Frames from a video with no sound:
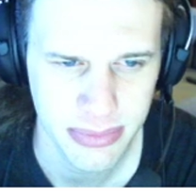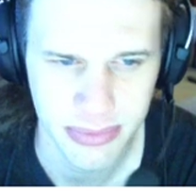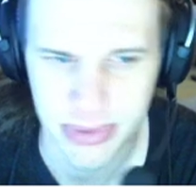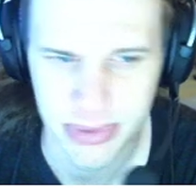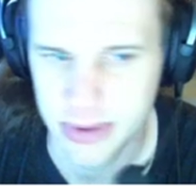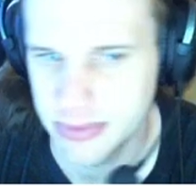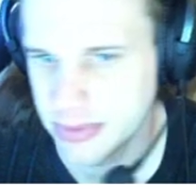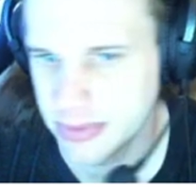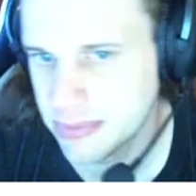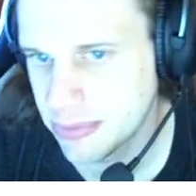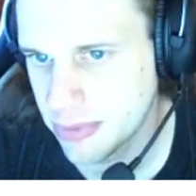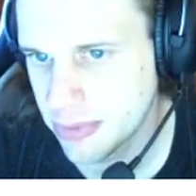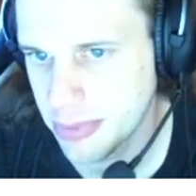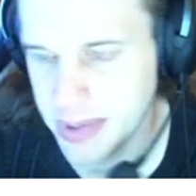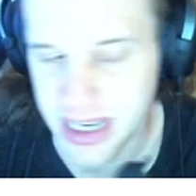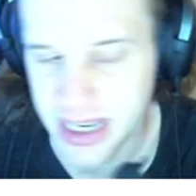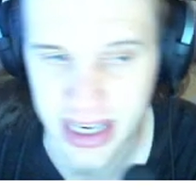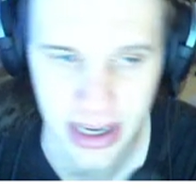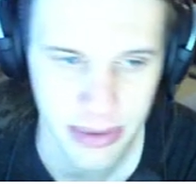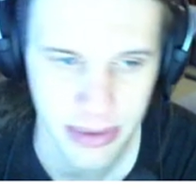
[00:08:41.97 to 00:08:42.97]
But
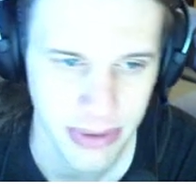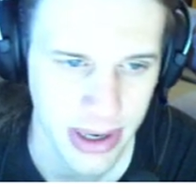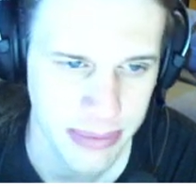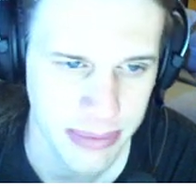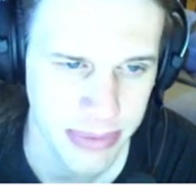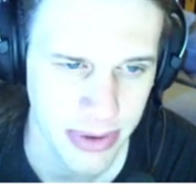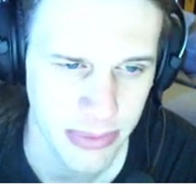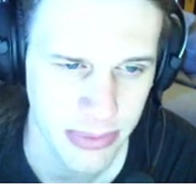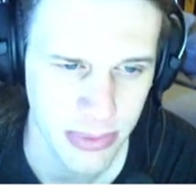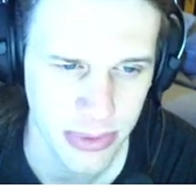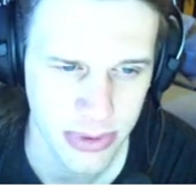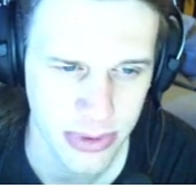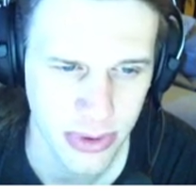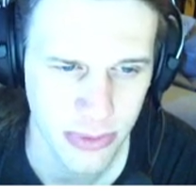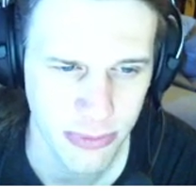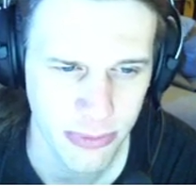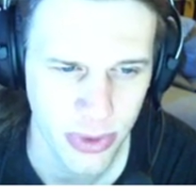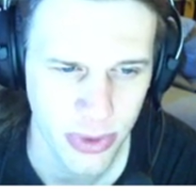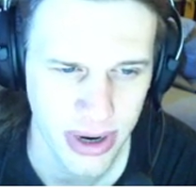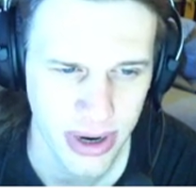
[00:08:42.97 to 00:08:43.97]
repeating, right? But we'll go
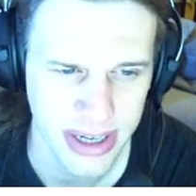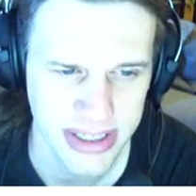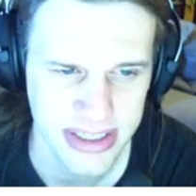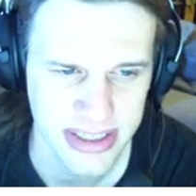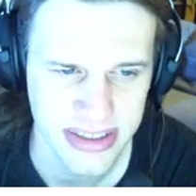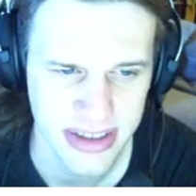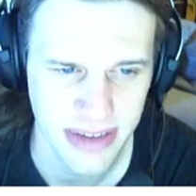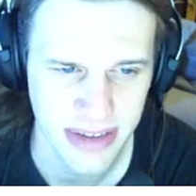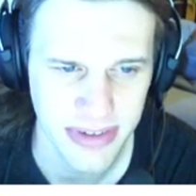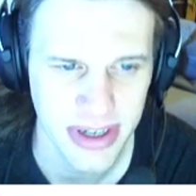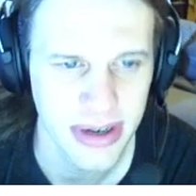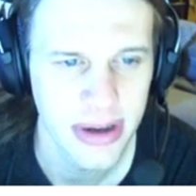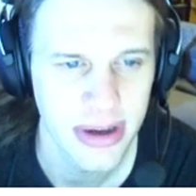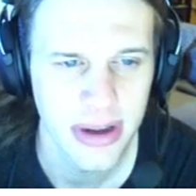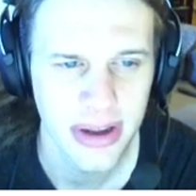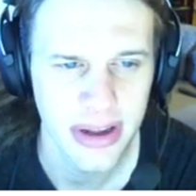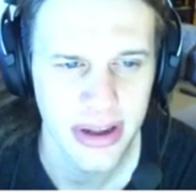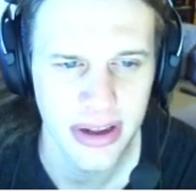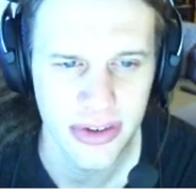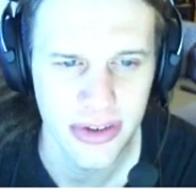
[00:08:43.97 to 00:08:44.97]
497
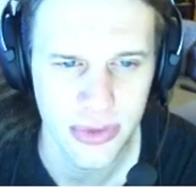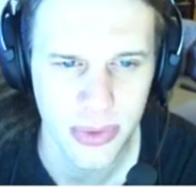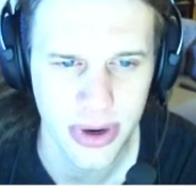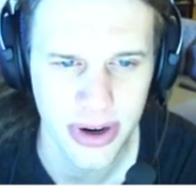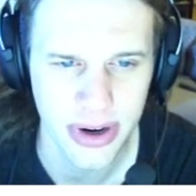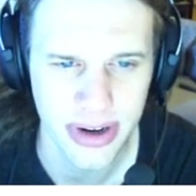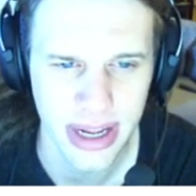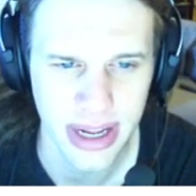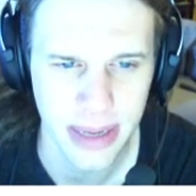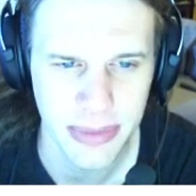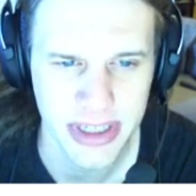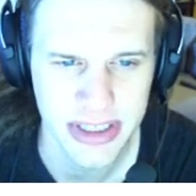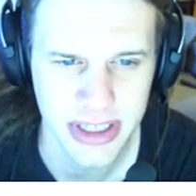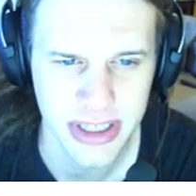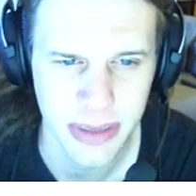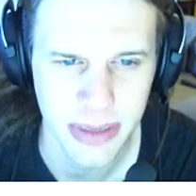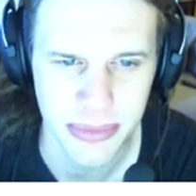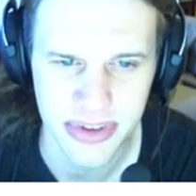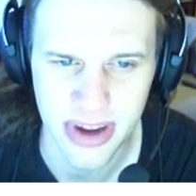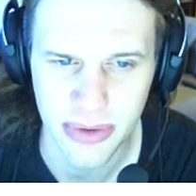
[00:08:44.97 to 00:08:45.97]
is what our damage
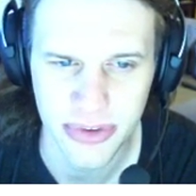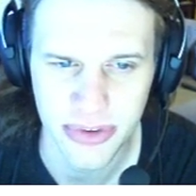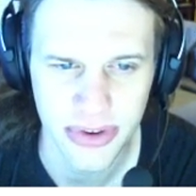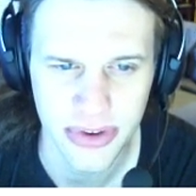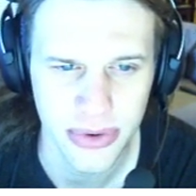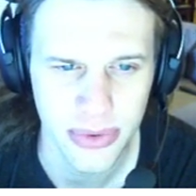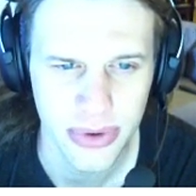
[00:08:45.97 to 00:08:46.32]
comes out to.